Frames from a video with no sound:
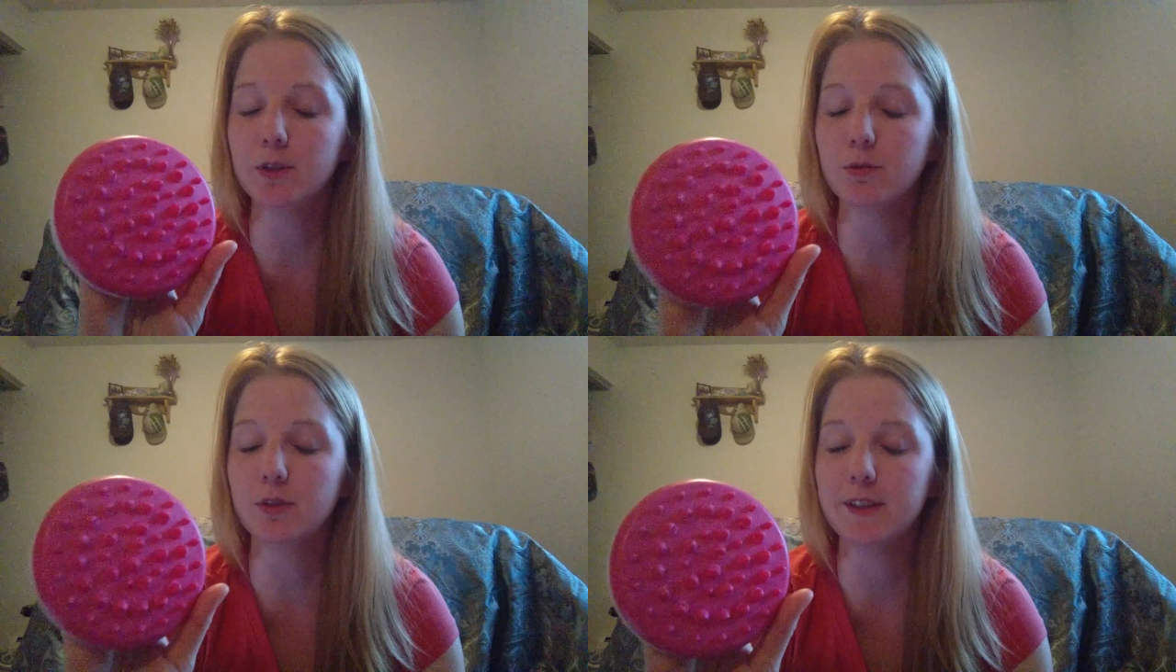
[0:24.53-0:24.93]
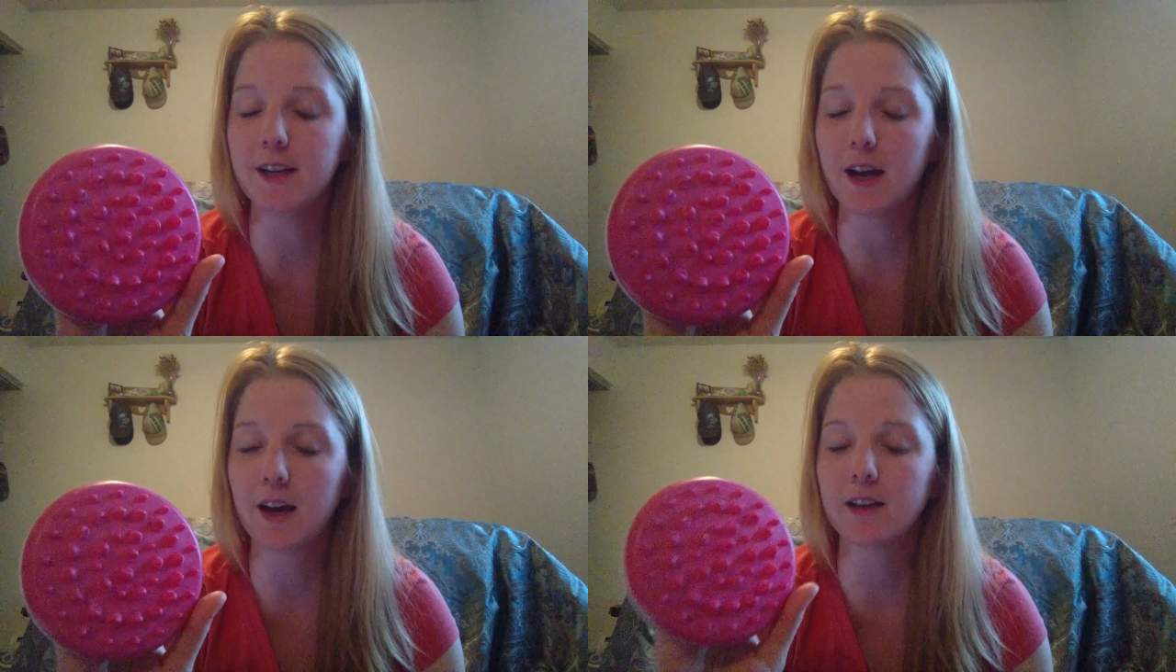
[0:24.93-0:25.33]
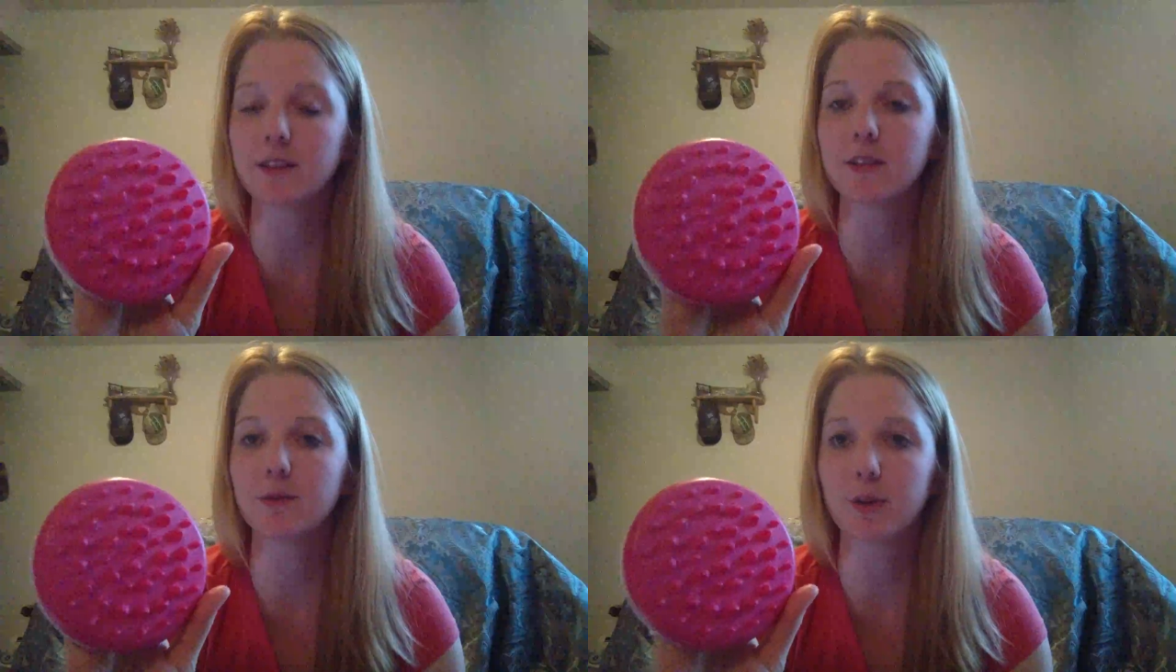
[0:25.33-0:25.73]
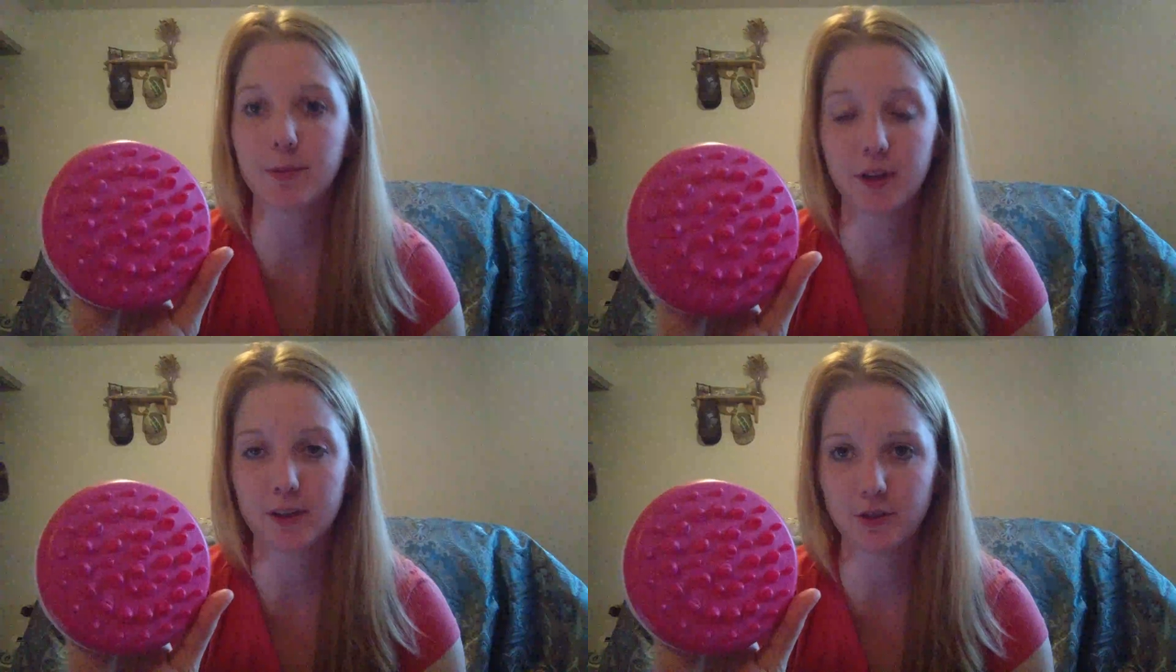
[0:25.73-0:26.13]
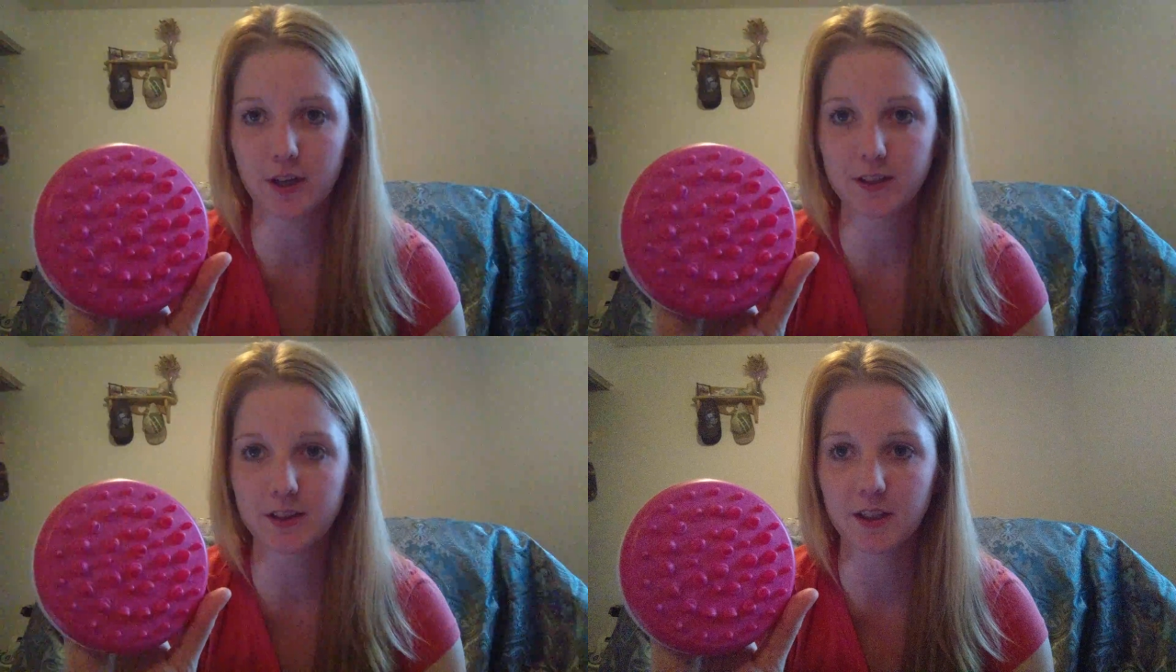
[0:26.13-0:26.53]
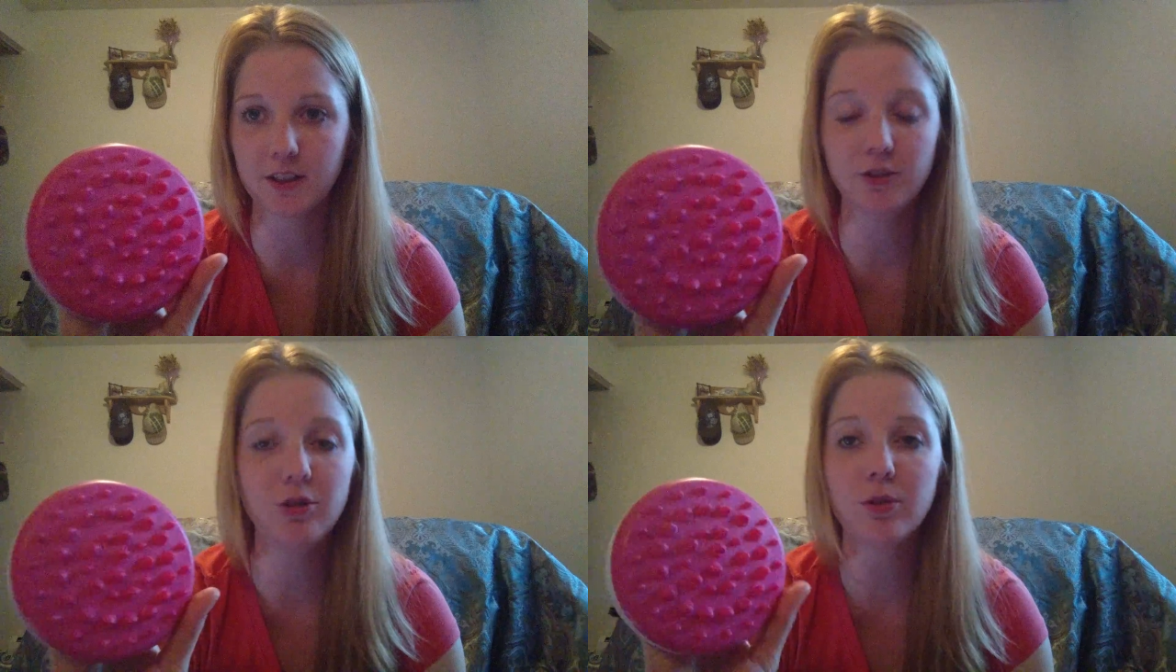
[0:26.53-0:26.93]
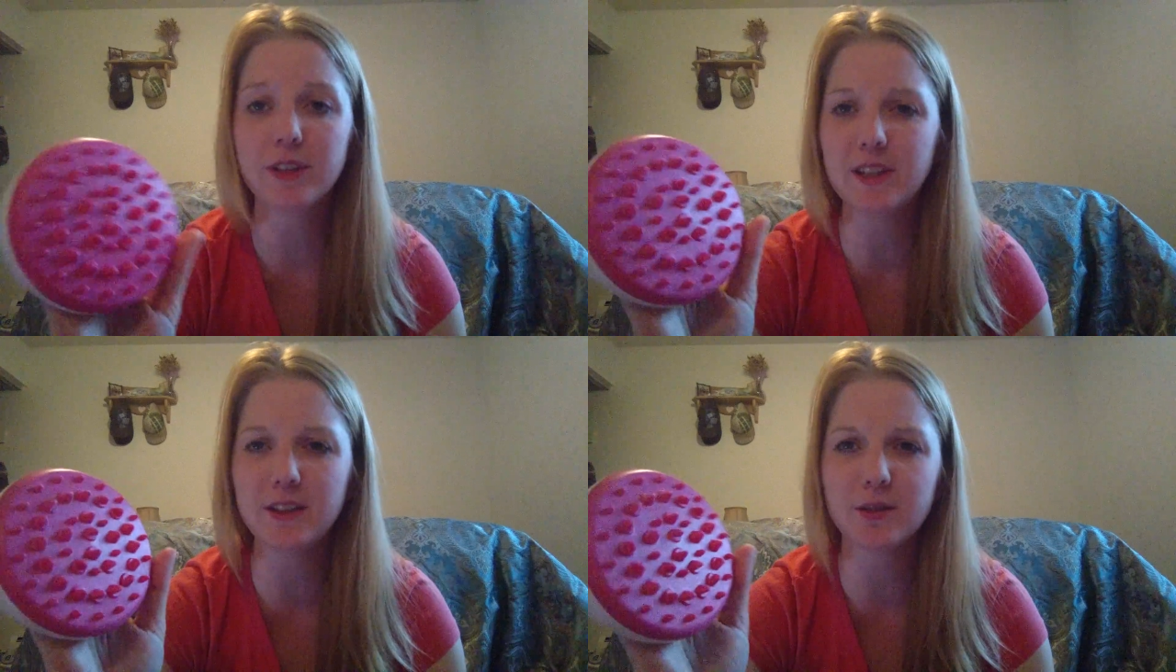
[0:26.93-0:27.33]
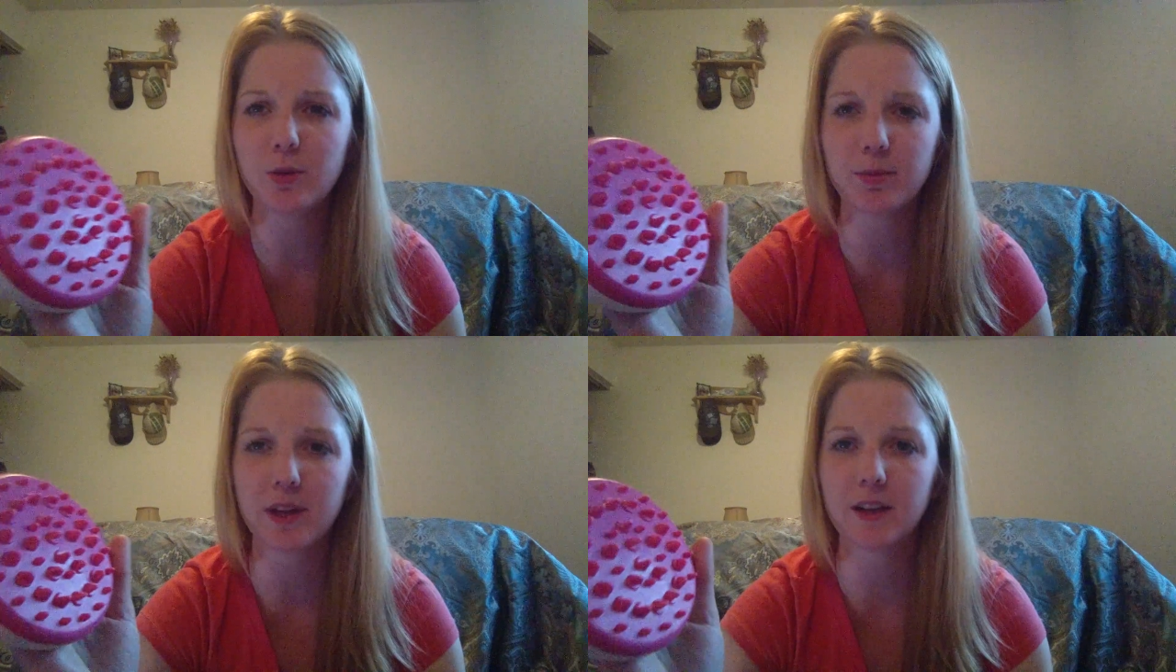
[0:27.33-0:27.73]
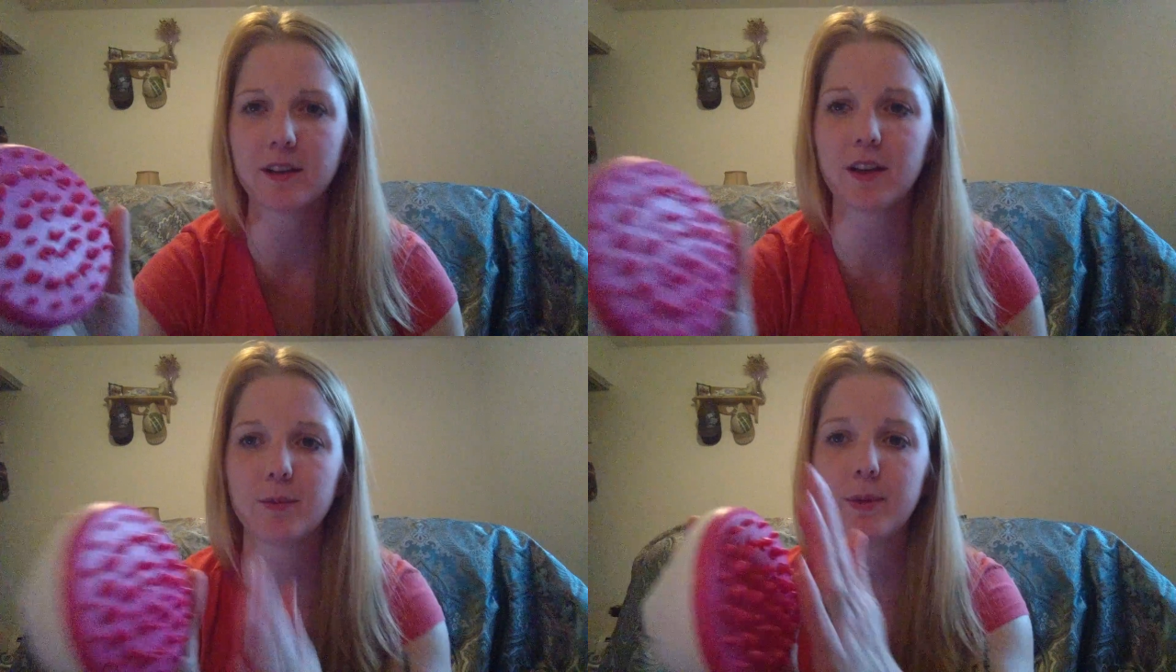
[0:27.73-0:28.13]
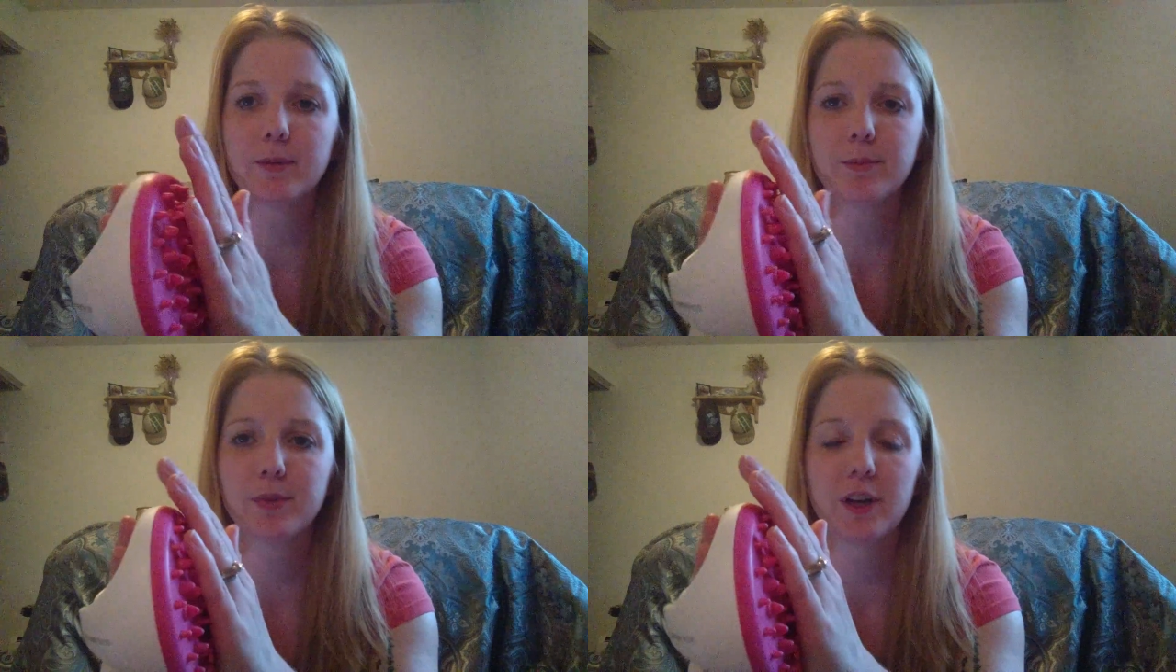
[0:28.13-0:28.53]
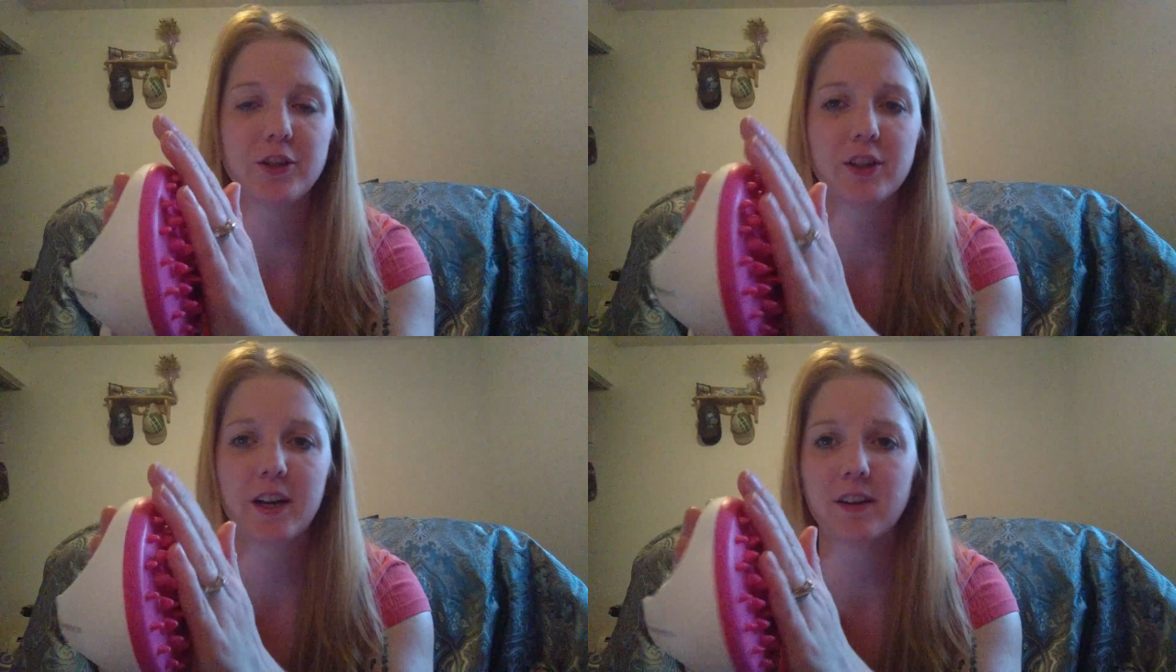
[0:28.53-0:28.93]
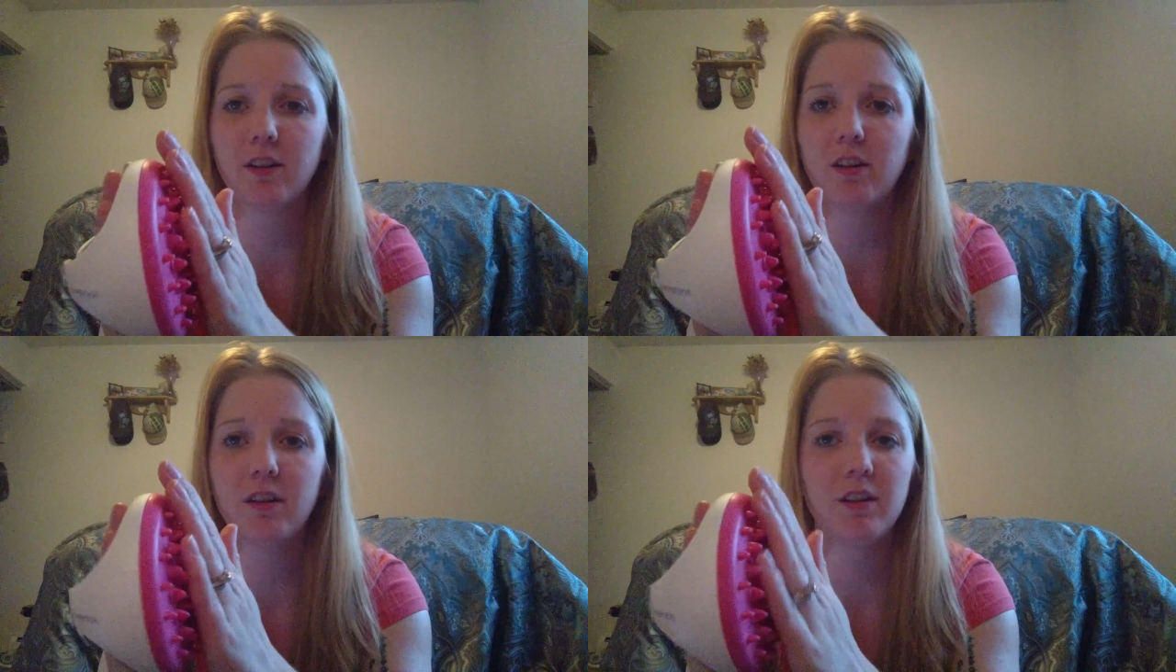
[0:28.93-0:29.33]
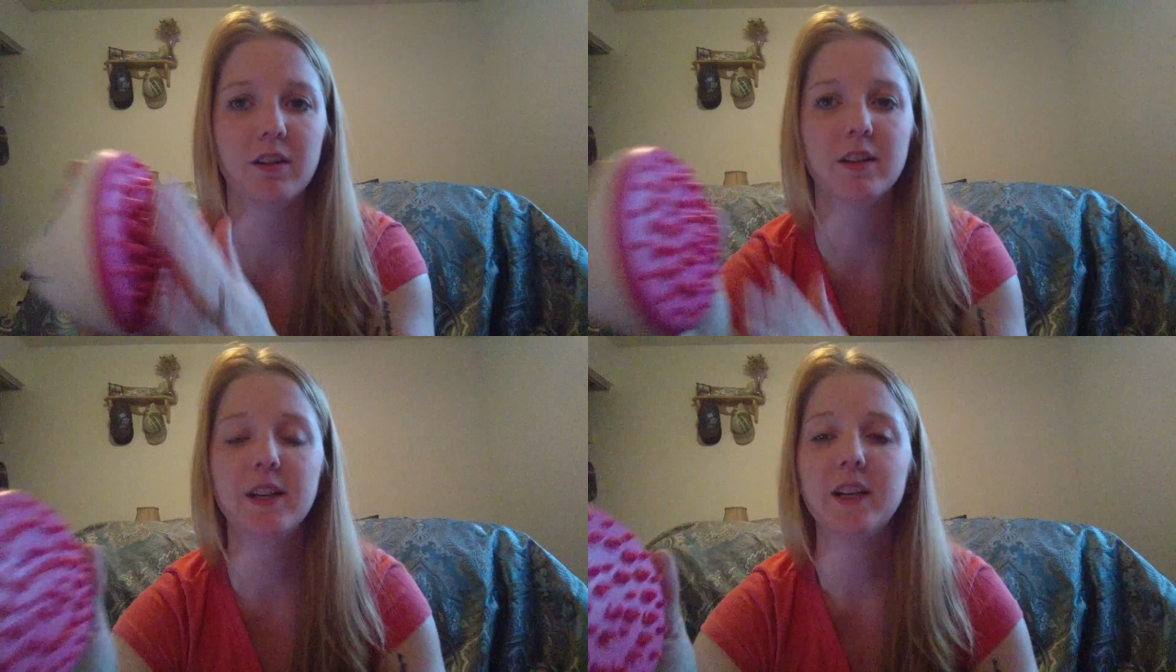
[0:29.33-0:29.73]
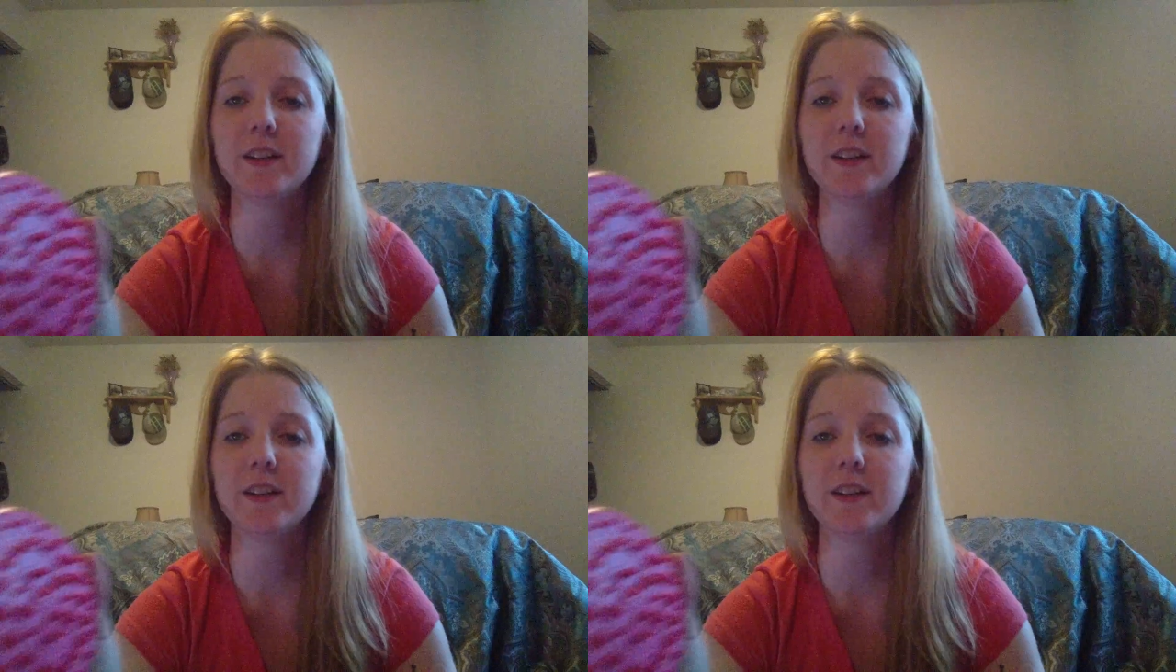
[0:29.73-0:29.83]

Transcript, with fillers: Do not rub it on dry skin and you don't need to apply a lot of pressure at all.